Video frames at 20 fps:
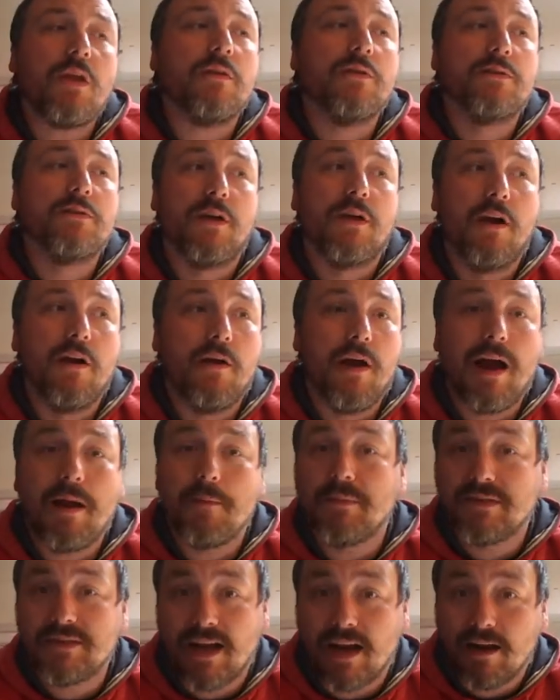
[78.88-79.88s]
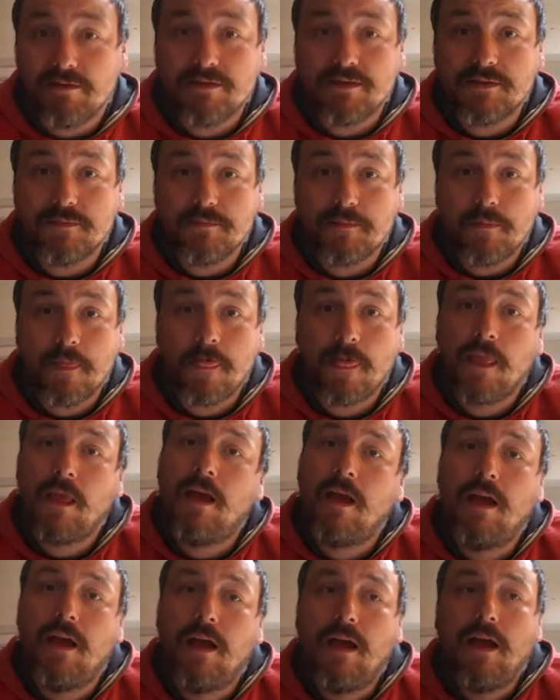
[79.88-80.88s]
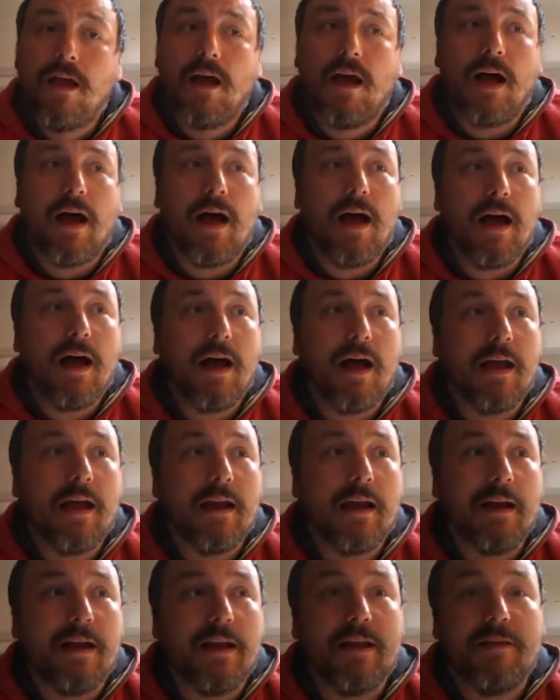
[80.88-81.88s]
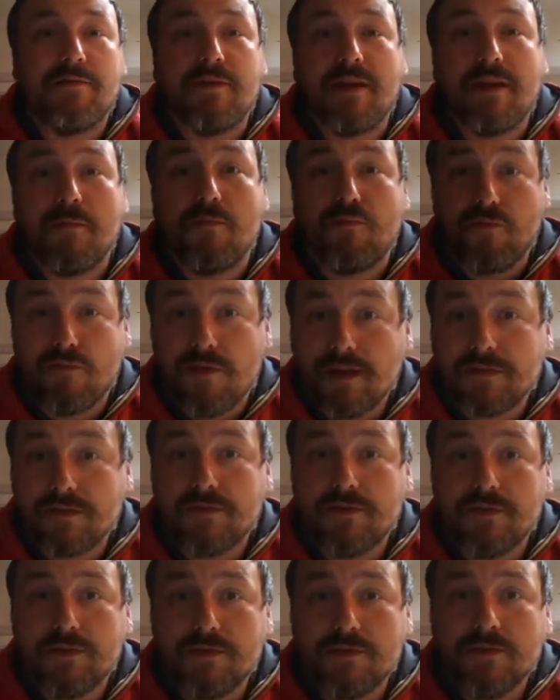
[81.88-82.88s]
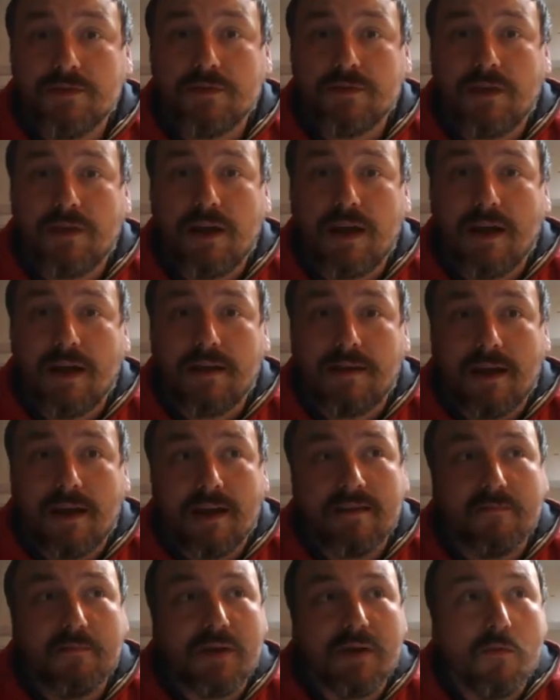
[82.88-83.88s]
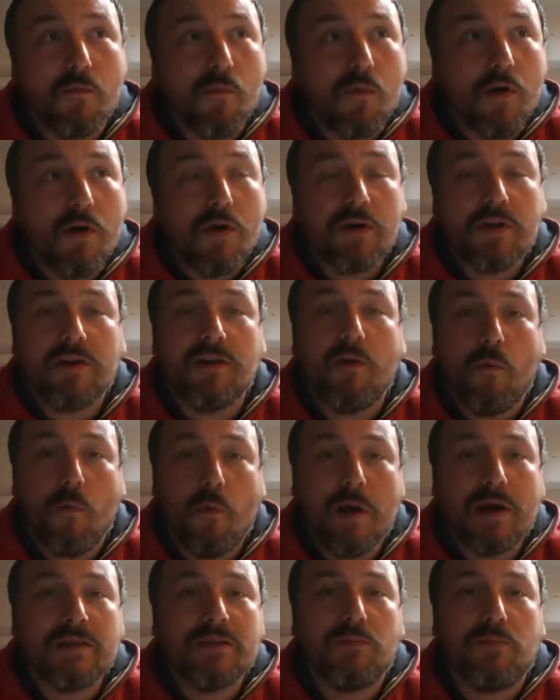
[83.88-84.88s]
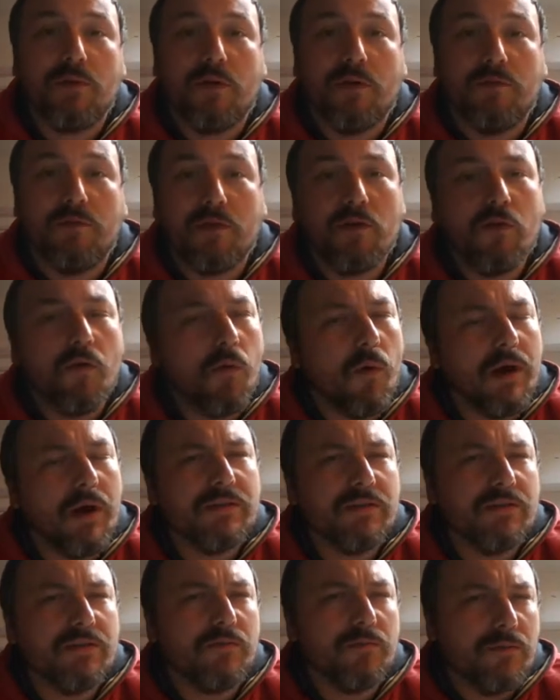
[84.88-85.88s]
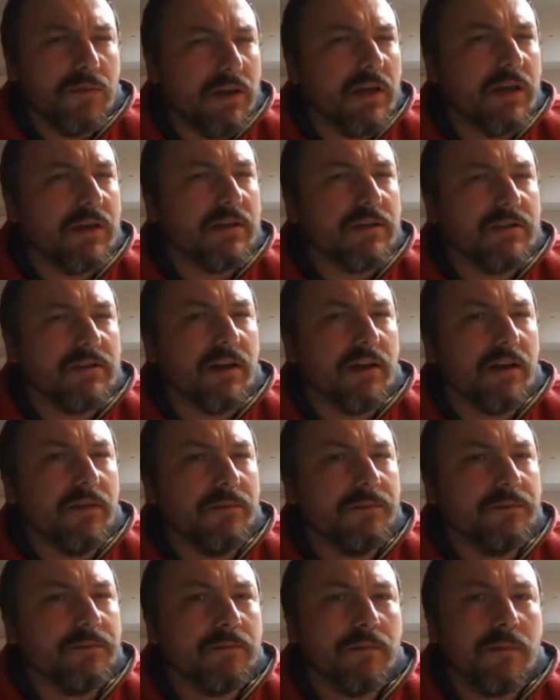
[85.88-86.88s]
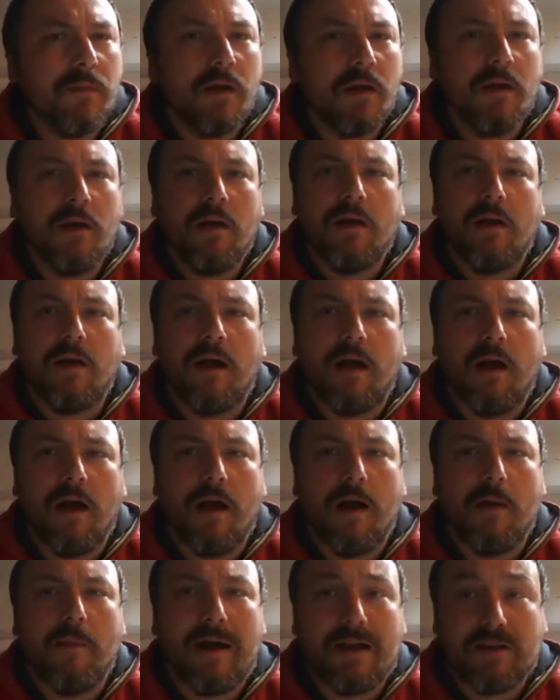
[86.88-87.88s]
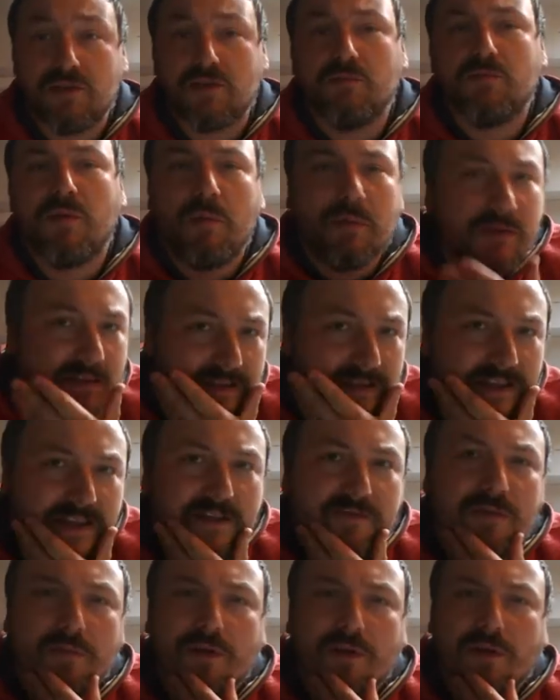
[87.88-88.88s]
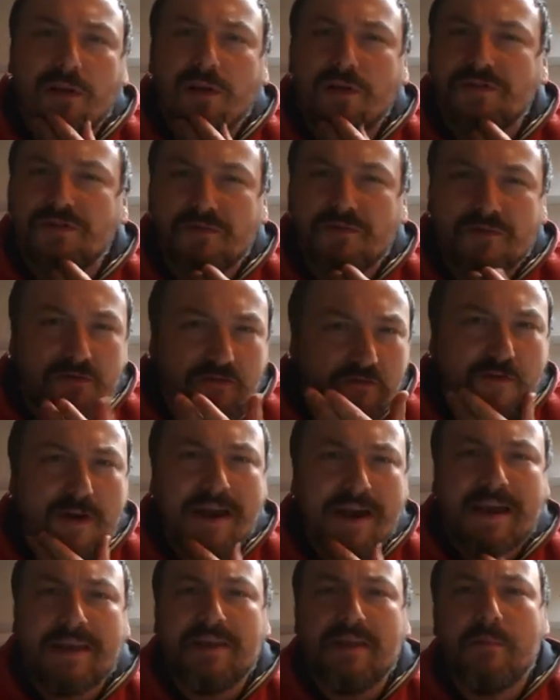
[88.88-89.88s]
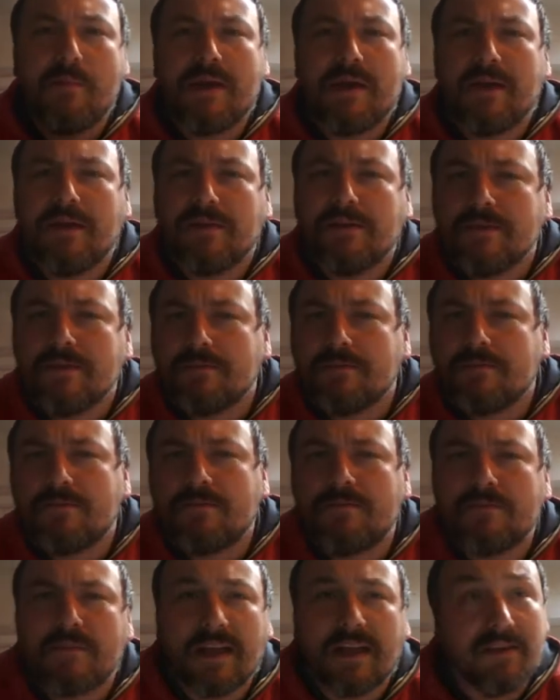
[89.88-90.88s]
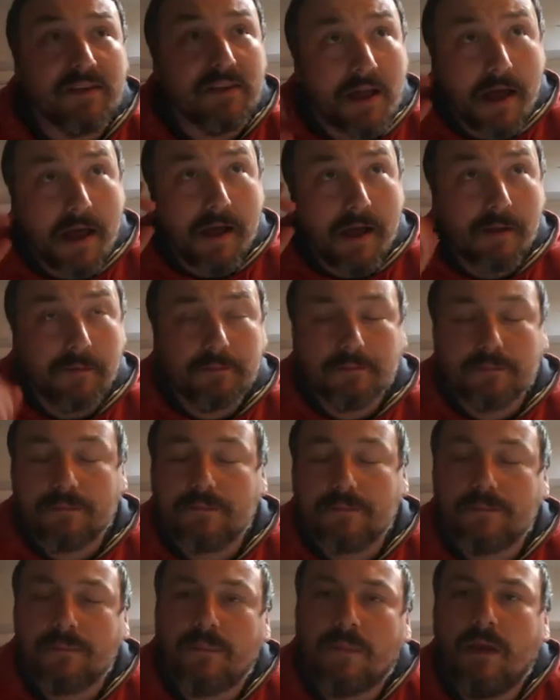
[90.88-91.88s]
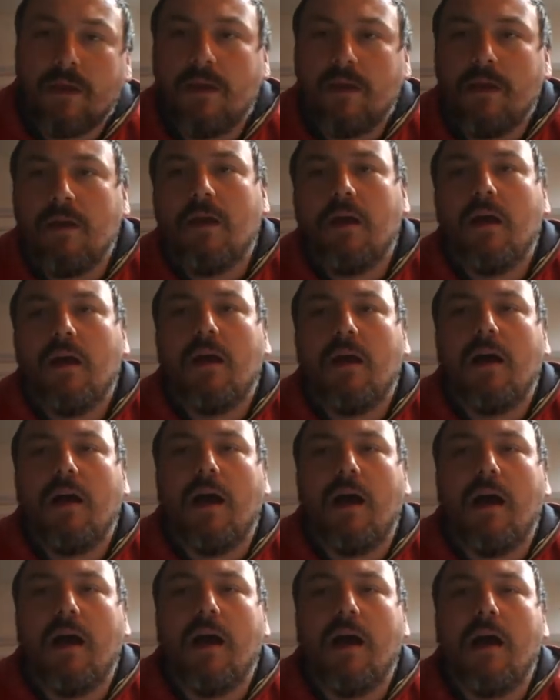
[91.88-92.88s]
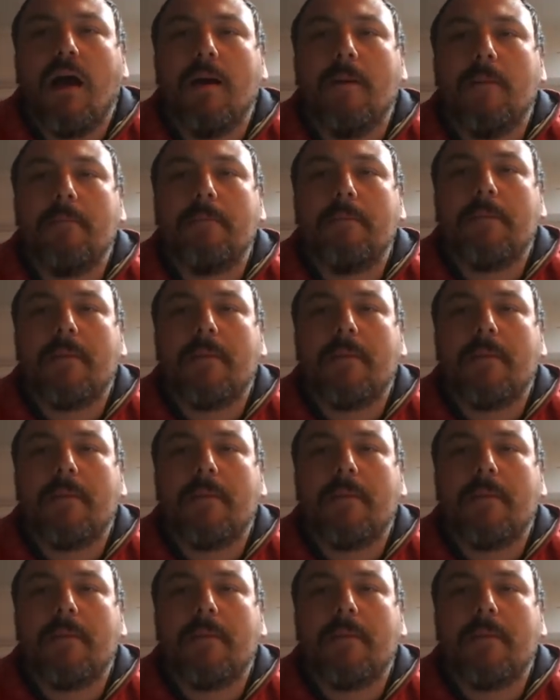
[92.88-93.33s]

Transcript: So, I'm Mr. Harrison. I live in Bradford, and I've been working at Westbourne for quite some years now. As you can probably see from the lots of grey in the beard and in the hair.